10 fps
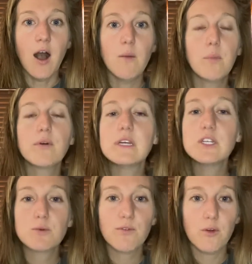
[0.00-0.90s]

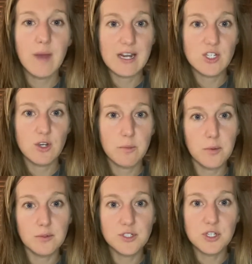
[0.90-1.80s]
Please refer back to your
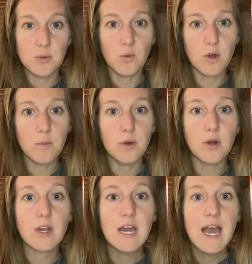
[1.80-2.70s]
Purple Student Workbook